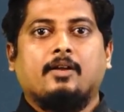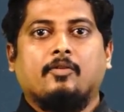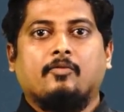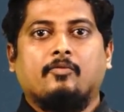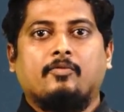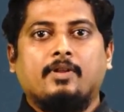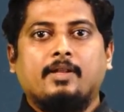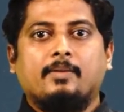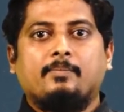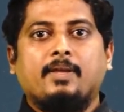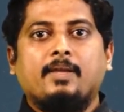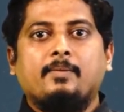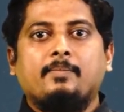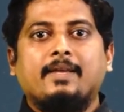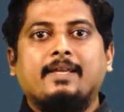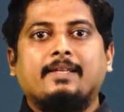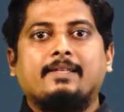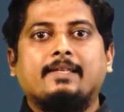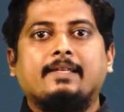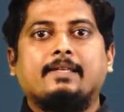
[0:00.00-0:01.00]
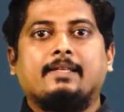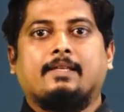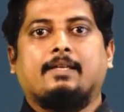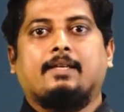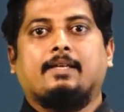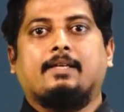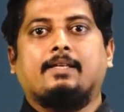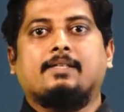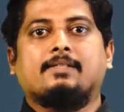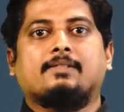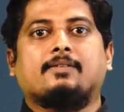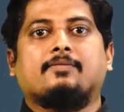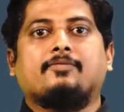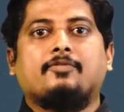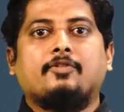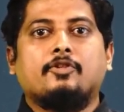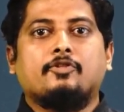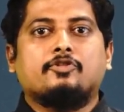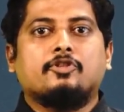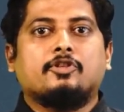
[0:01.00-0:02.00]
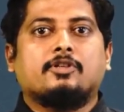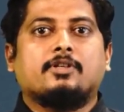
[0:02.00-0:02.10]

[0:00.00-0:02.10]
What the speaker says: Will be meeting is the future